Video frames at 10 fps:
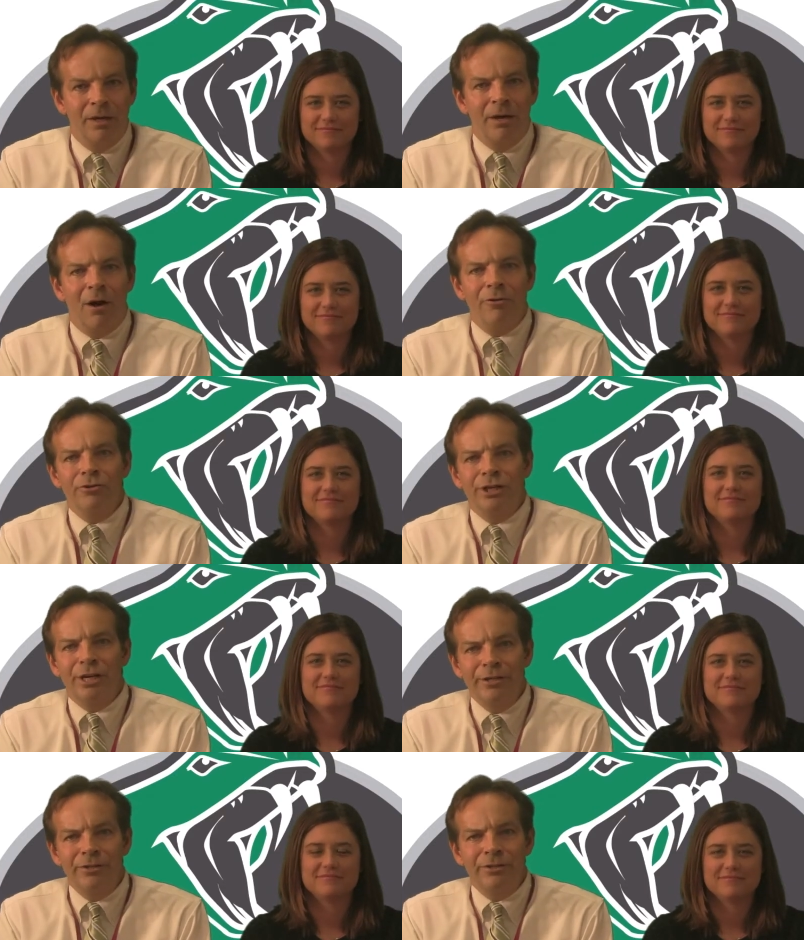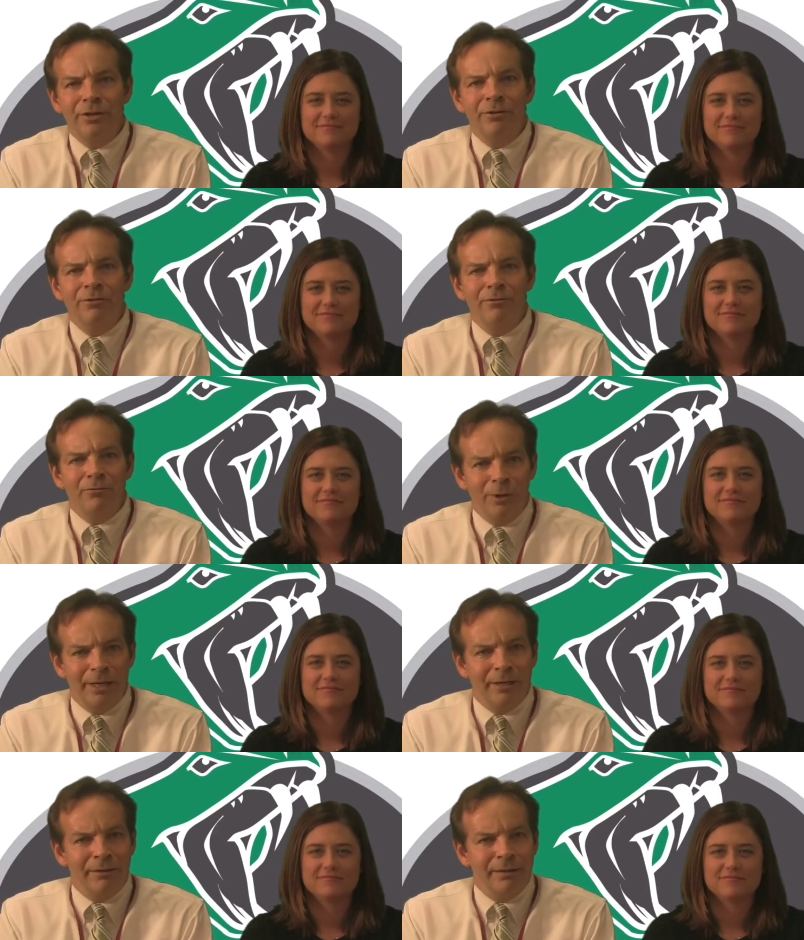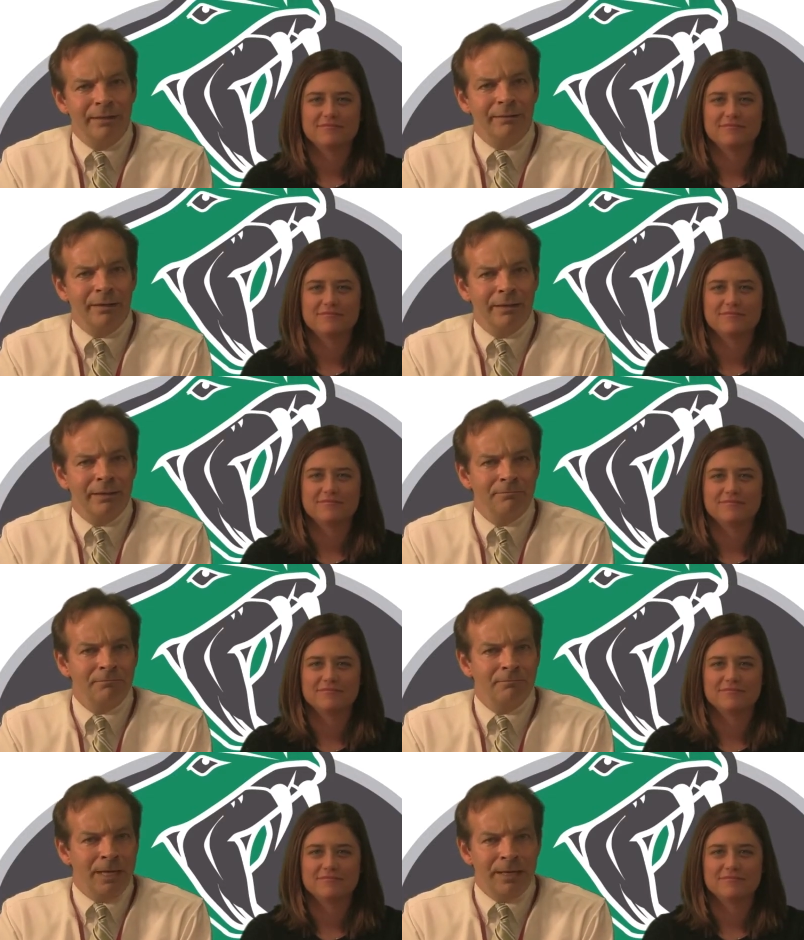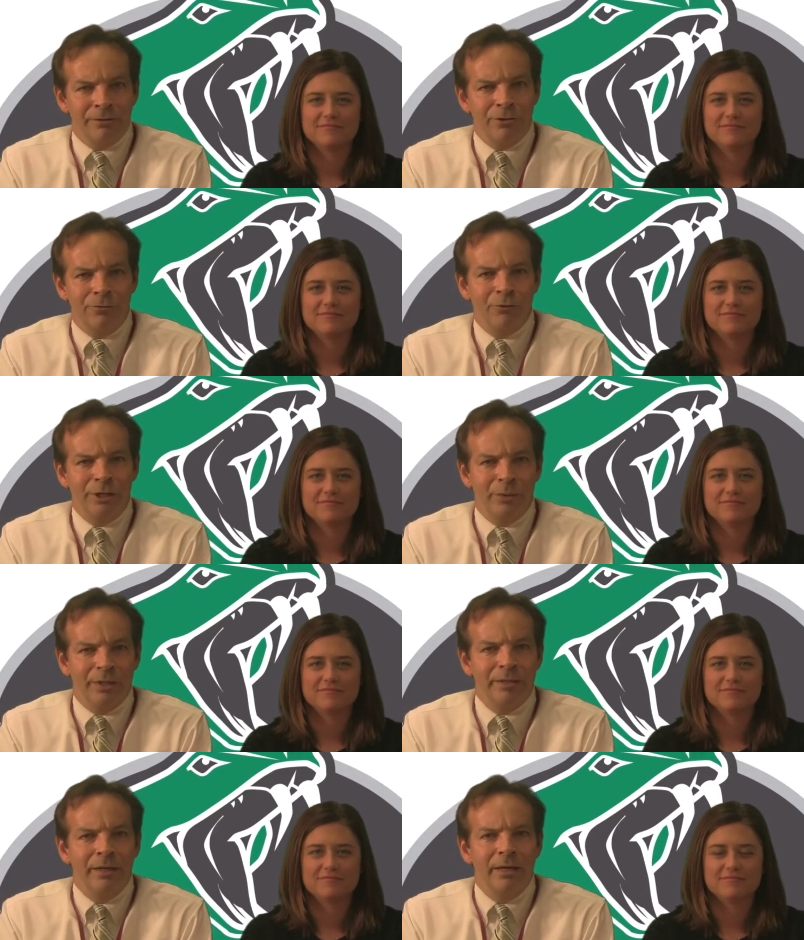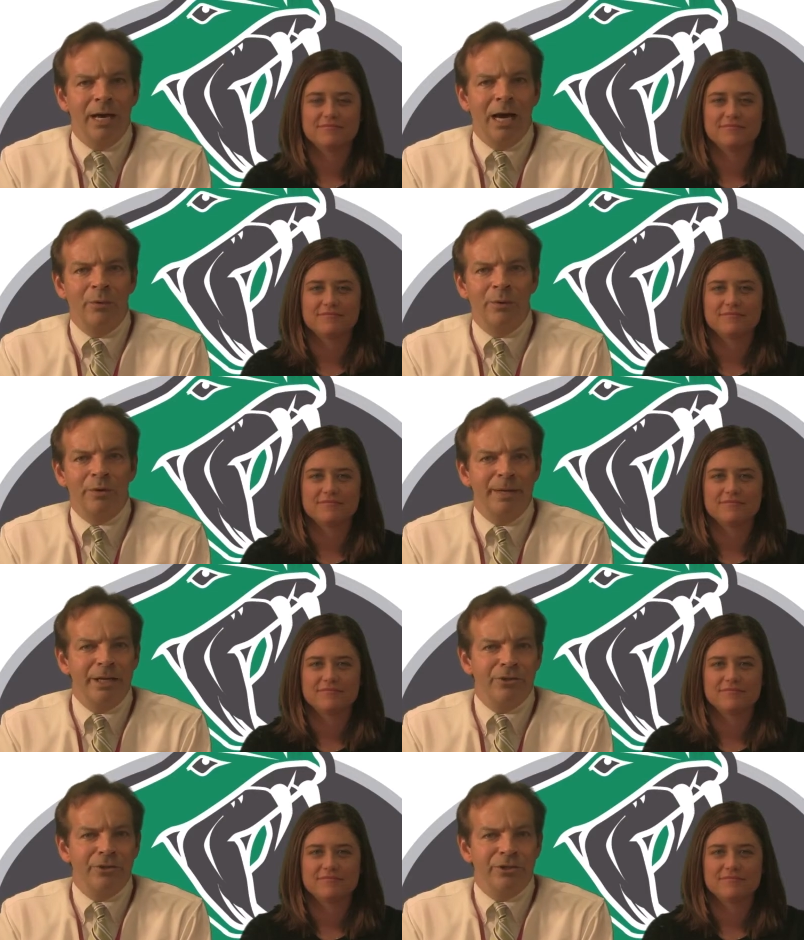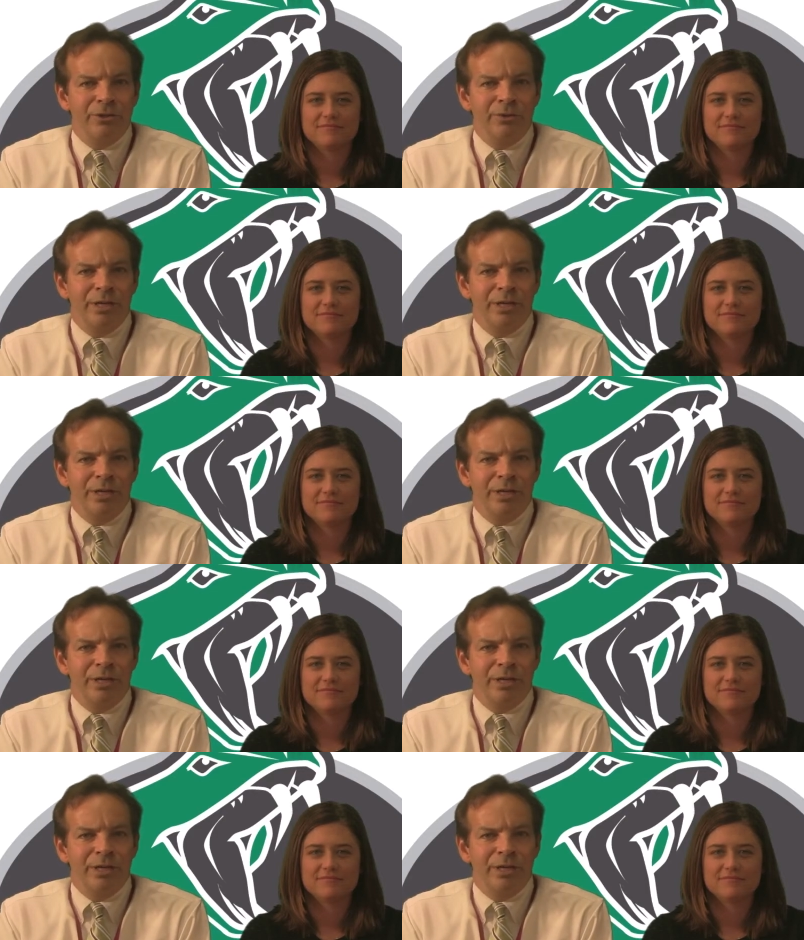Speaker 1: Although changes are rare and uh, not so frequent, uh, we want to make sure that students